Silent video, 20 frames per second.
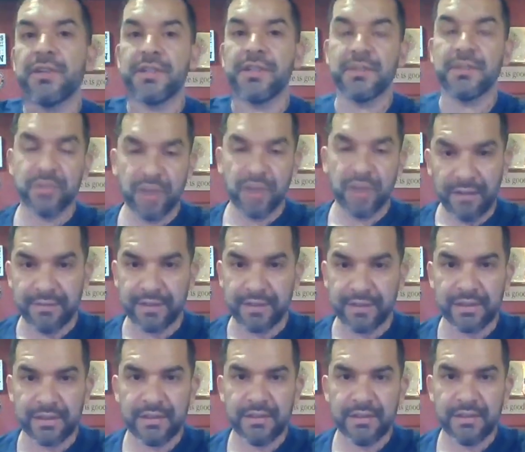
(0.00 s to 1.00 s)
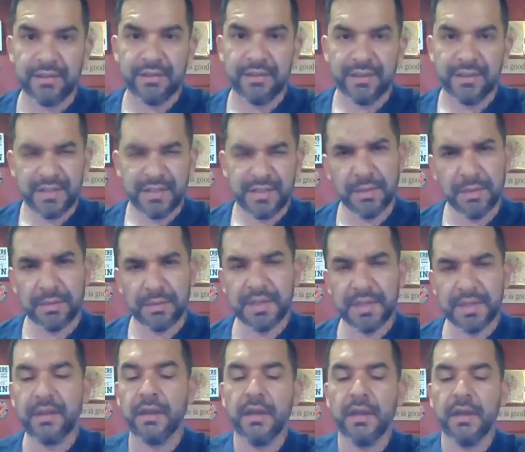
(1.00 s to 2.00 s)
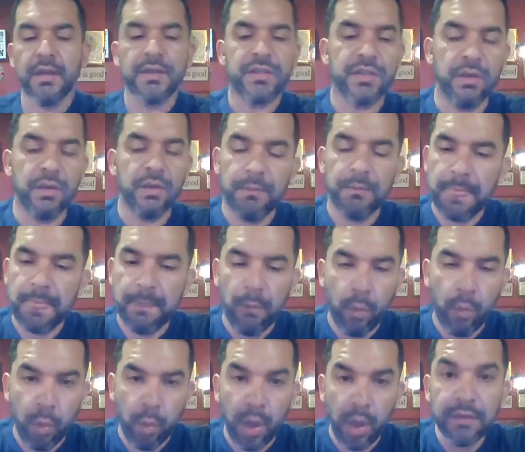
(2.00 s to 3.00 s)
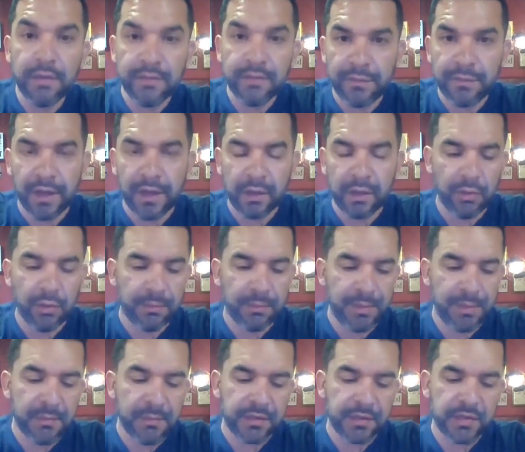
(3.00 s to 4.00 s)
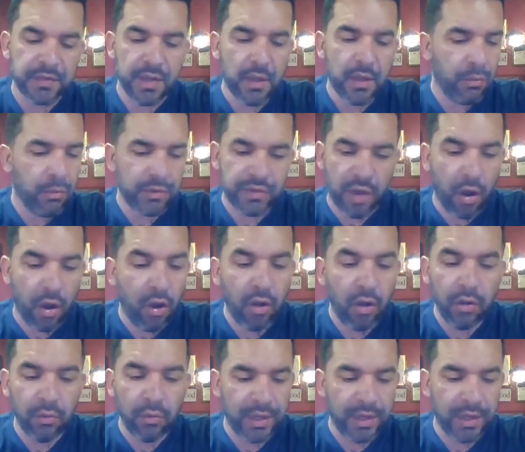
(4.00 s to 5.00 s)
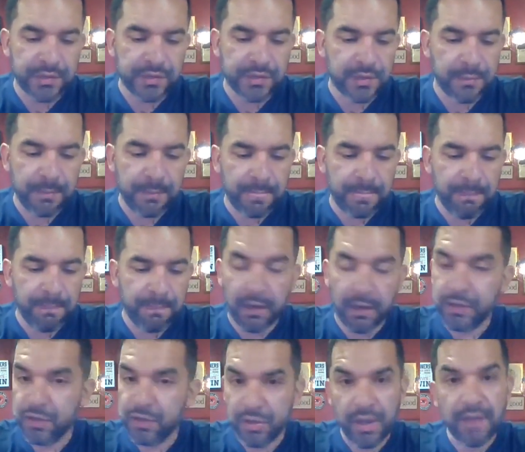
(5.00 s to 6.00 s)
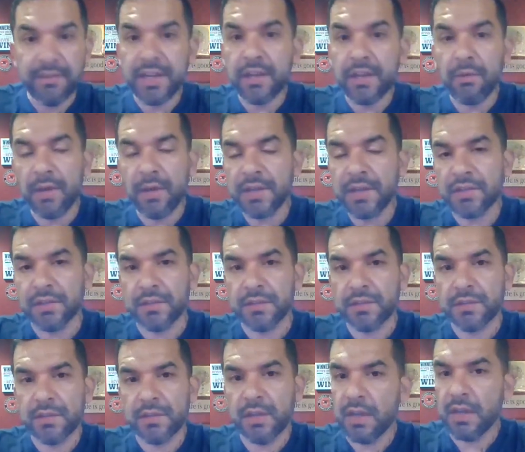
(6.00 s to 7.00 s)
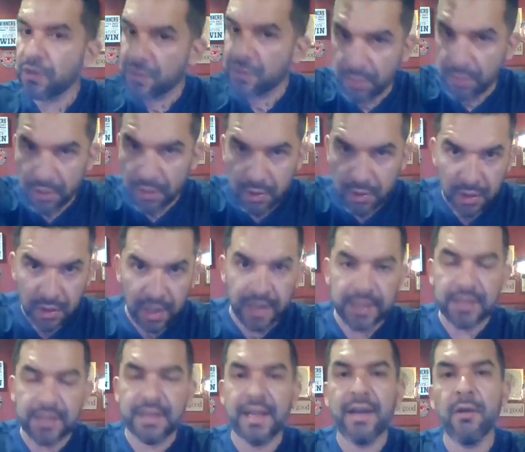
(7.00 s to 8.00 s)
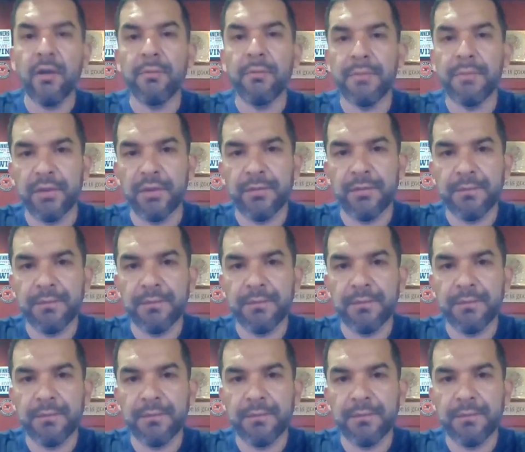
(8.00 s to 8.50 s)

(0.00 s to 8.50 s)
some traffic. See what I'm saying? So one of the follow-up emails was always, do you have any questions? Here's where I can help you.